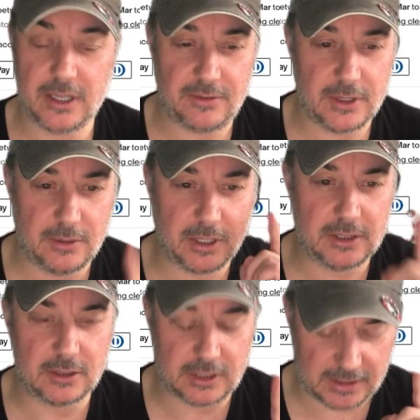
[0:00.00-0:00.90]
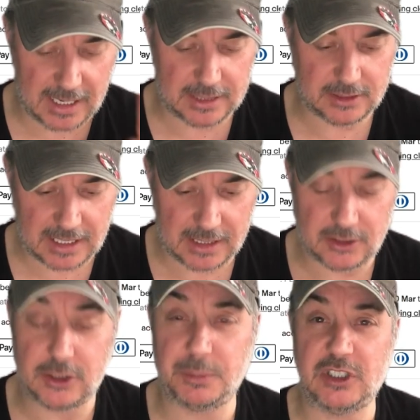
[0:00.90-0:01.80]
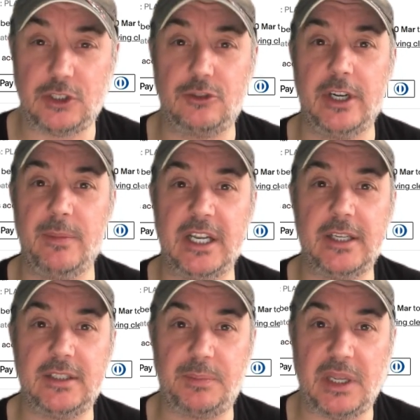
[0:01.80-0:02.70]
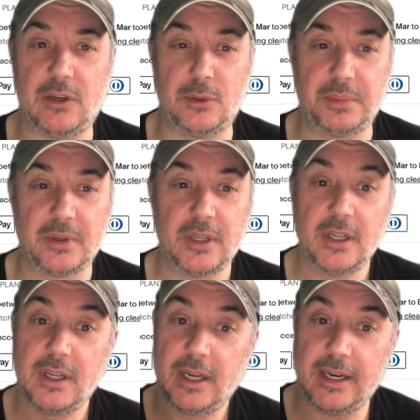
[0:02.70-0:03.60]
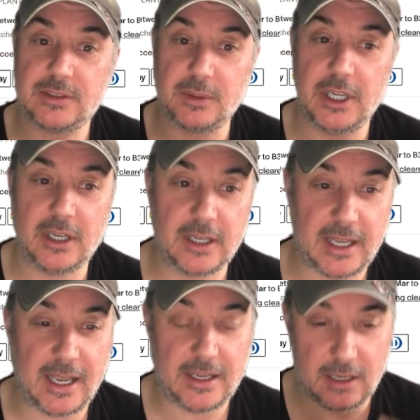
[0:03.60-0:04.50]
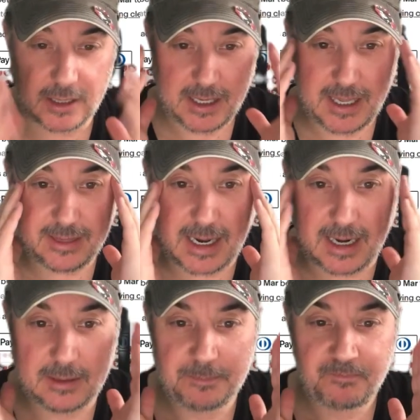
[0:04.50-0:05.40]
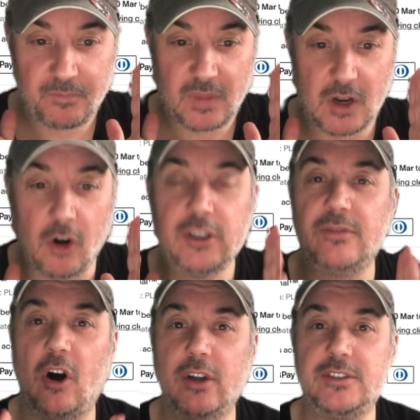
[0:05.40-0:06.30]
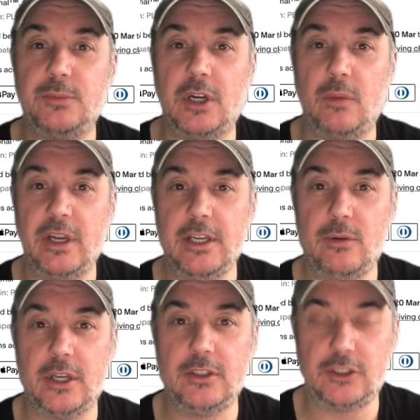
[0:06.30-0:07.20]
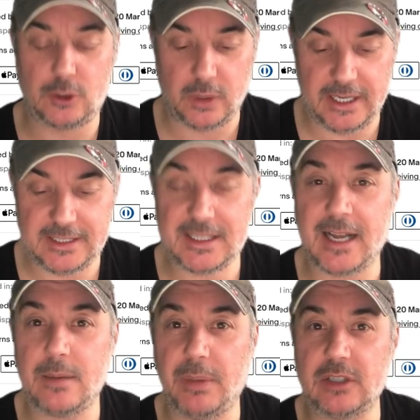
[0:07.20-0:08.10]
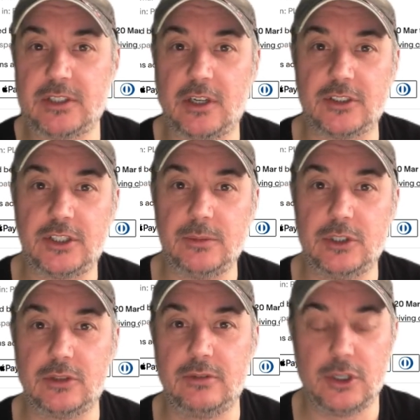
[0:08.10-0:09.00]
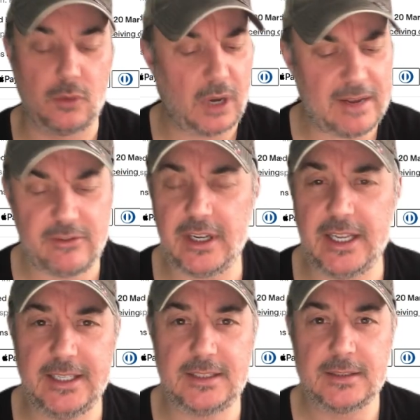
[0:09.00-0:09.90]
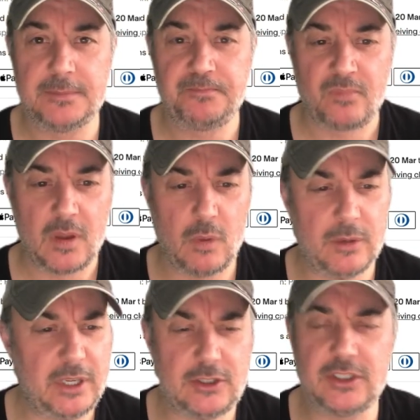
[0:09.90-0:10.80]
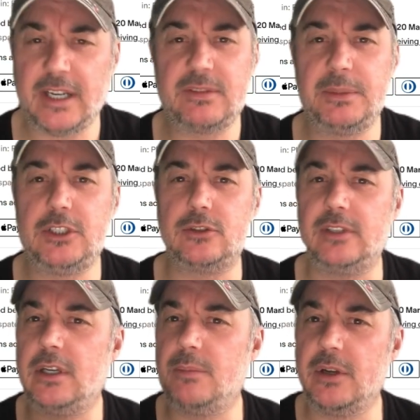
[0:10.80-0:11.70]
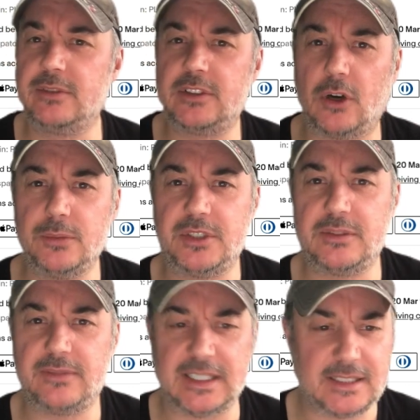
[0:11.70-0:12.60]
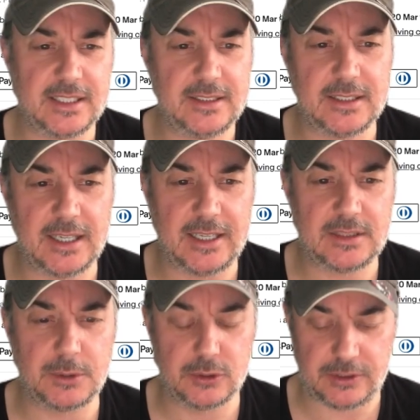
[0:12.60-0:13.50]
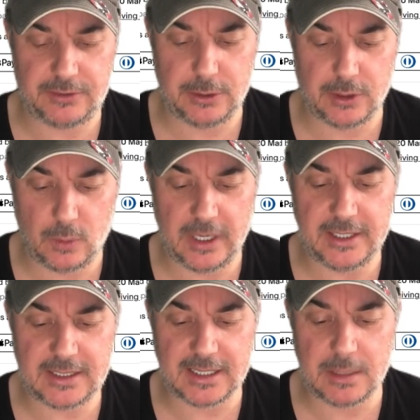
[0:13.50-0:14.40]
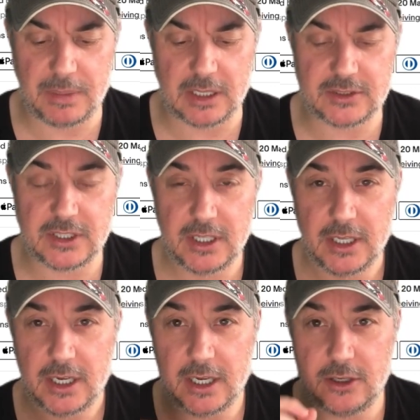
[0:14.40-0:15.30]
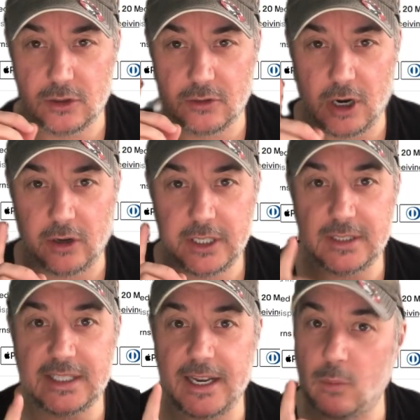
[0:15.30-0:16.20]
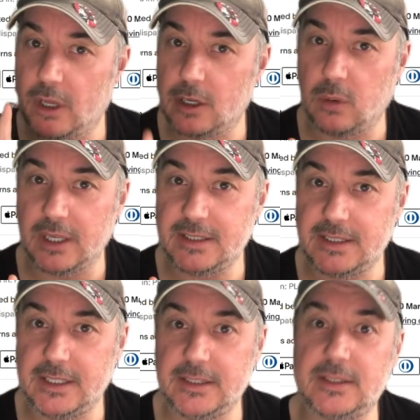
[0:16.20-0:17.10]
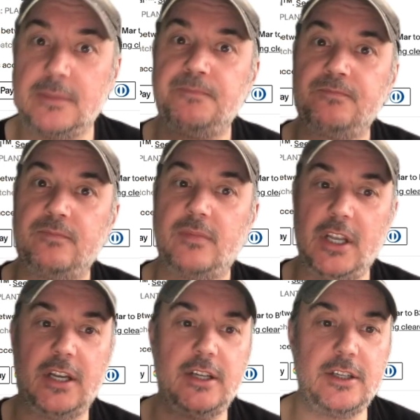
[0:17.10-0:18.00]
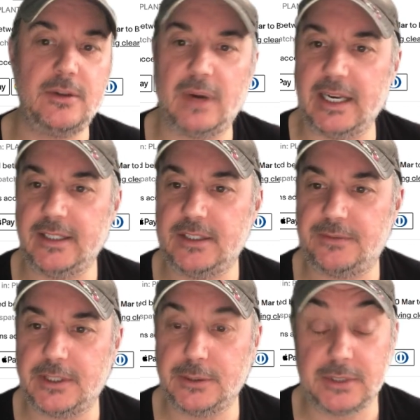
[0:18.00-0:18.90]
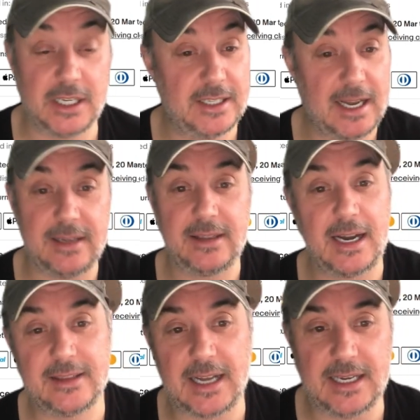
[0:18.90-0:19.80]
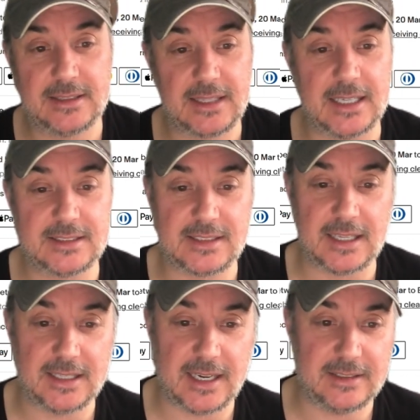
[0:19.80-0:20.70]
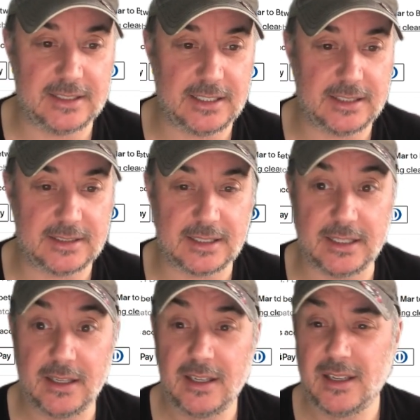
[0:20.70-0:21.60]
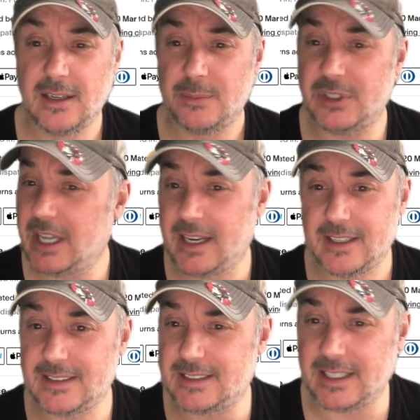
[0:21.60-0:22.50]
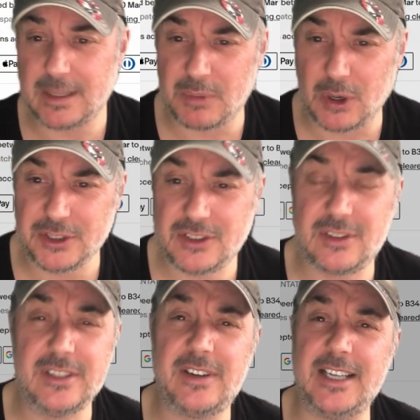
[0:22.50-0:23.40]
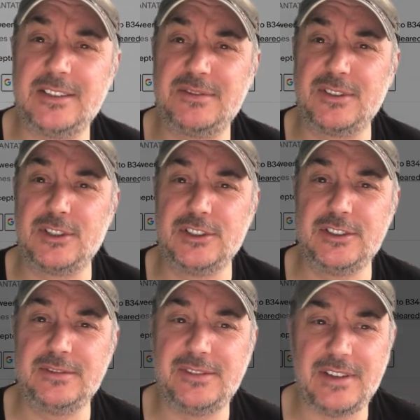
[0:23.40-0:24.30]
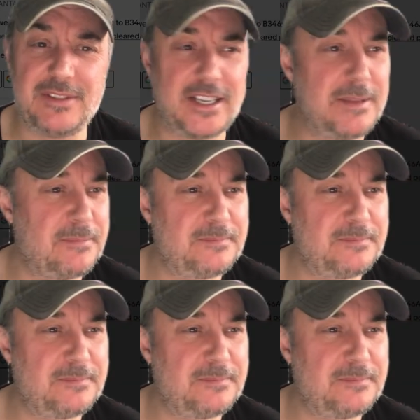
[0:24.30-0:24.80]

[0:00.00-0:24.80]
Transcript: If you knew what you're looking at, that'd just be screaming at you to pick up. And that's what you got to get. You got to get that kind of eye, as it were, when you can just quickly scan a box of costume jewellery or whatever it is. Well, it doesn't have to be jewellery. It can be other types of antiques and collectibles. If you can quickly scan the box and your eye can tell you what the quality is, you're going to do well in this field. And that'd stand out, as you can see. But yeah, as I said, the price, $3,450.